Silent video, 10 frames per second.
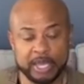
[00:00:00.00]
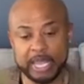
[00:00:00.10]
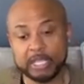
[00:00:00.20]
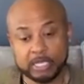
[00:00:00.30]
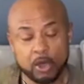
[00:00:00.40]

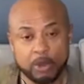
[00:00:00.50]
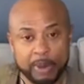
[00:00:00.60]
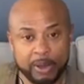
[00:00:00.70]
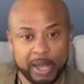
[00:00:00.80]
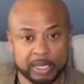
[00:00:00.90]
And they talk
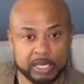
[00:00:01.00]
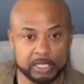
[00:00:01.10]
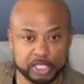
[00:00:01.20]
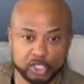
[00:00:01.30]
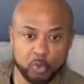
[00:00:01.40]
about how
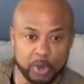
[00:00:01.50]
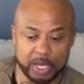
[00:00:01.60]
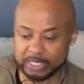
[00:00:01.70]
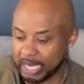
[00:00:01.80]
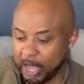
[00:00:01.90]
good the show
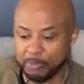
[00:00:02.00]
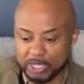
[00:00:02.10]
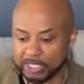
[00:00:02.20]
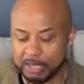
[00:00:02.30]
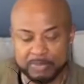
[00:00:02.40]
was and how
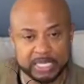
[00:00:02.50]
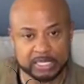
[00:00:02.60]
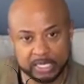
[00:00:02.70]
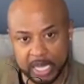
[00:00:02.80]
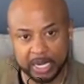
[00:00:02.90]
much they
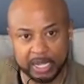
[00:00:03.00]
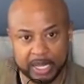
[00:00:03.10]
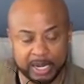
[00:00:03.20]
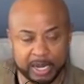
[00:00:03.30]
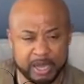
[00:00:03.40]
missed it, da.
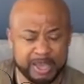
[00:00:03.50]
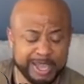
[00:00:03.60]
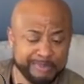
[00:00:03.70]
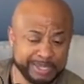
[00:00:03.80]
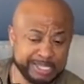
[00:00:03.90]

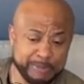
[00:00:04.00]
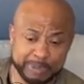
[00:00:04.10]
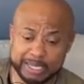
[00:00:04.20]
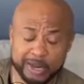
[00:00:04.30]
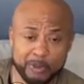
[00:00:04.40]
But
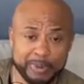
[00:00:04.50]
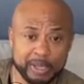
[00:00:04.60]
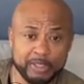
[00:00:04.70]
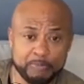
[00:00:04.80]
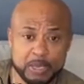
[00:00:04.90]
typically,
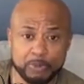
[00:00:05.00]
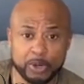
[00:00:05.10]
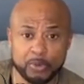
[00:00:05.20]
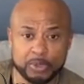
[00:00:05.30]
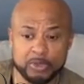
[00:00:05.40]
other
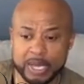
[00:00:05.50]
people don't.